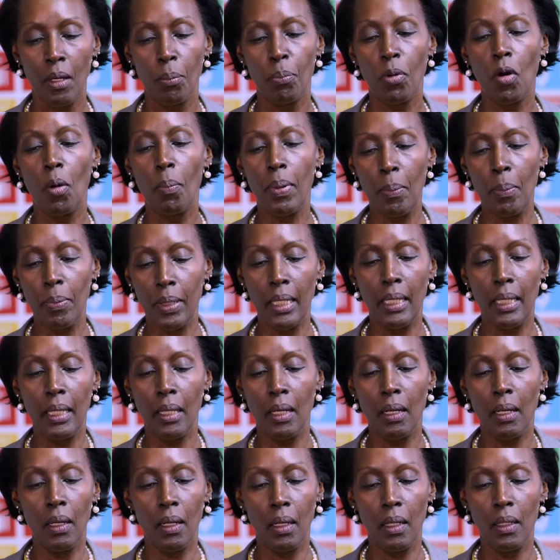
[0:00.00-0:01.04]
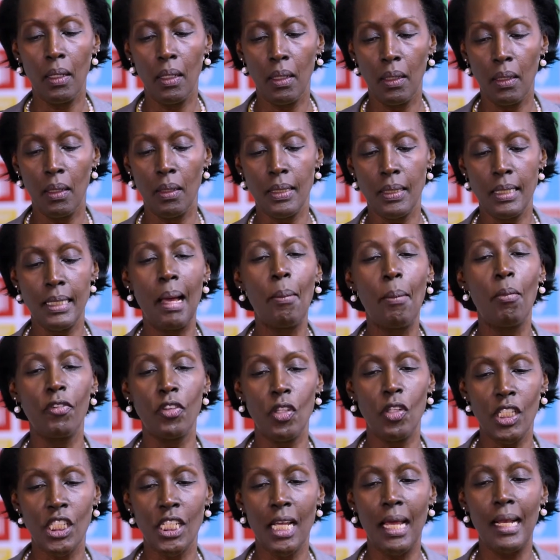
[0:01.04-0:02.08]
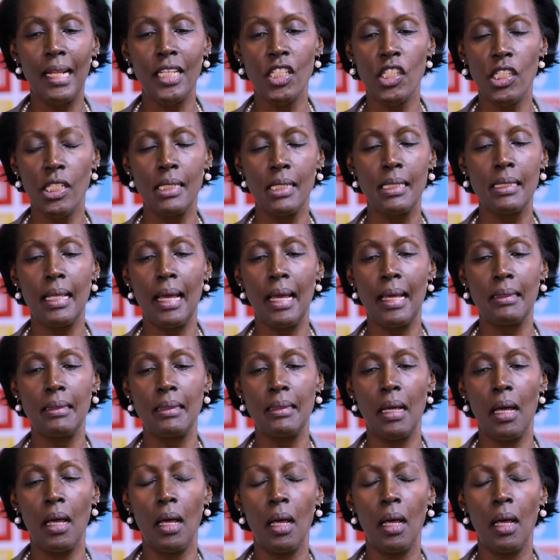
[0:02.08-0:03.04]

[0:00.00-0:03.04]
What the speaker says: probably some of the challenges that